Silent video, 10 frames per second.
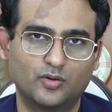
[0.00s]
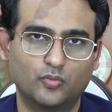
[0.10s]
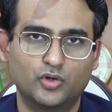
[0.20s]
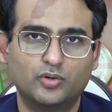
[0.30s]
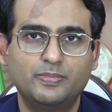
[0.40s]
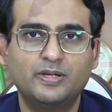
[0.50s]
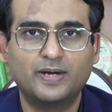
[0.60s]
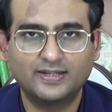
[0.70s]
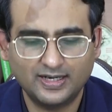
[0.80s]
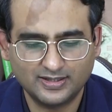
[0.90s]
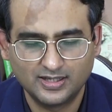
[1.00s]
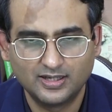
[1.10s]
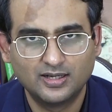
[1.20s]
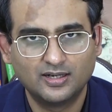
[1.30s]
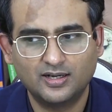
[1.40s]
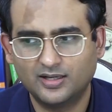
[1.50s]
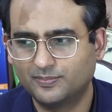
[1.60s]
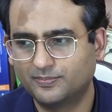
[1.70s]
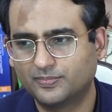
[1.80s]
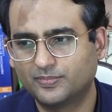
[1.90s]
What do I mean by that?
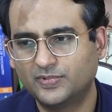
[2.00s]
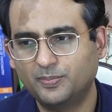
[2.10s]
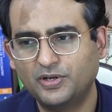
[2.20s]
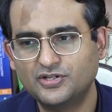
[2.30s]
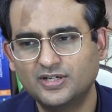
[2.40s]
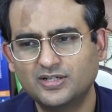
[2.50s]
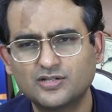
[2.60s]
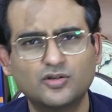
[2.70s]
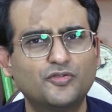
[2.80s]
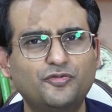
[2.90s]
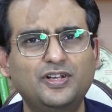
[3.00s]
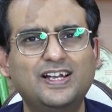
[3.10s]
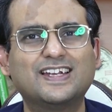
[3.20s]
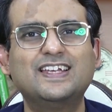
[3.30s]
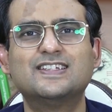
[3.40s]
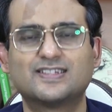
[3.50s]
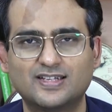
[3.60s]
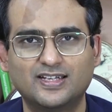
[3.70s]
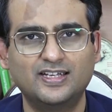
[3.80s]
The patient does not feel at ease.